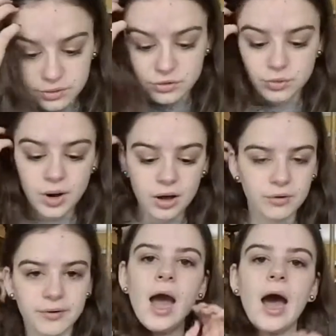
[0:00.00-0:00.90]

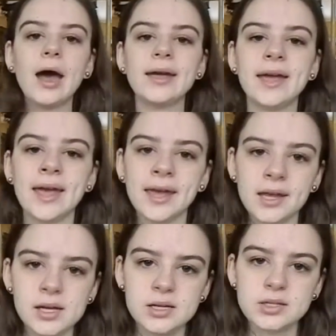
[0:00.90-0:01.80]
12. I
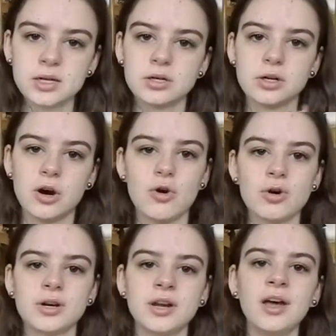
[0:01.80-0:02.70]
hate
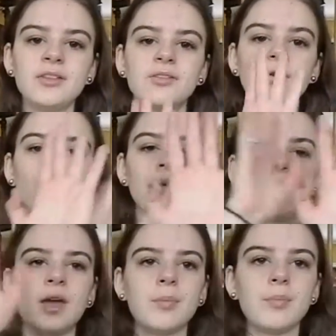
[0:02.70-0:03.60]
coconuts with
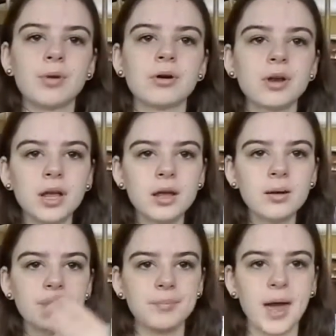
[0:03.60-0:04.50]
a
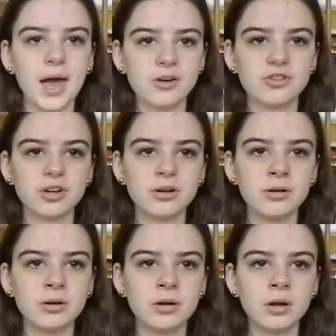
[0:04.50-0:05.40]
burning
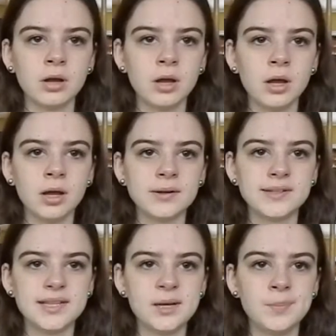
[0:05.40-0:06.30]
passion
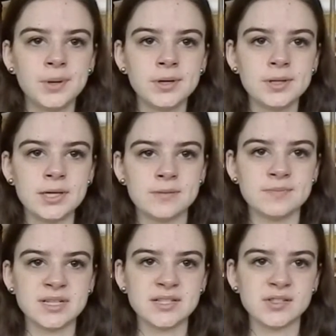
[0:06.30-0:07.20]
deep in
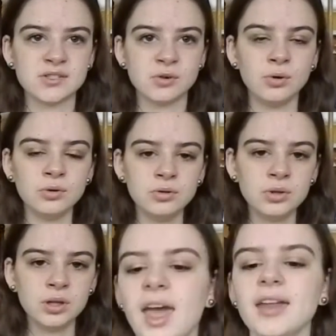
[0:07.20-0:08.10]
my soul.
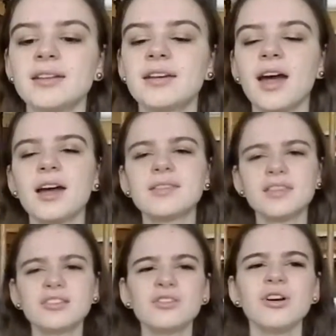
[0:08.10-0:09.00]
And guys,
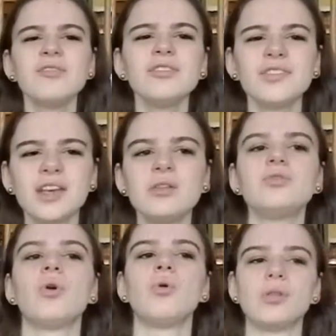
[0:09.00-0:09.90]
like, do you ever say you
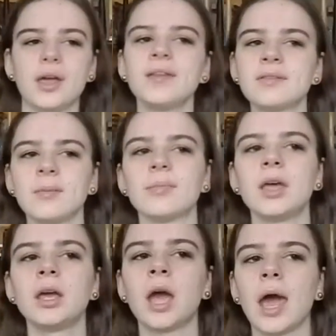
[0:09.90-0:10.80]
don't like
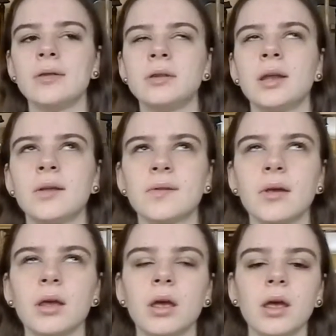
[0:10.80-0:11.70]
something and then it's
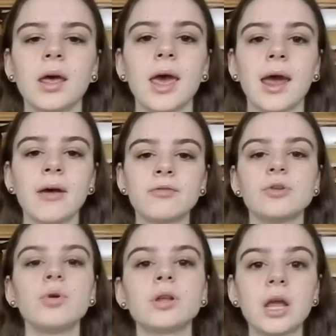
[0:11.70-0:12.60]
like
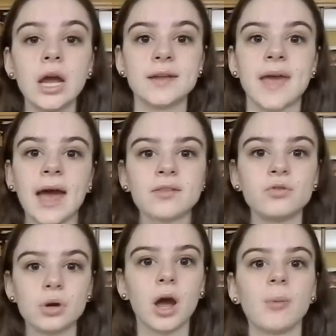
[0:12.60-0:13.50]
everyone like attacks
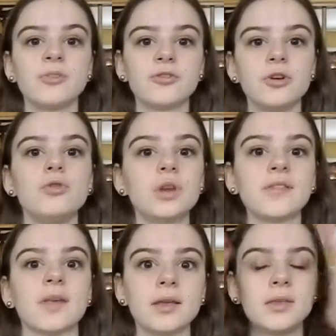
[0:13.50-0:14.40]
you and comes for you and
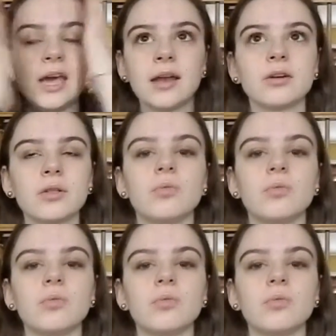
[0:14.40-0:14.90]
it's like the end of the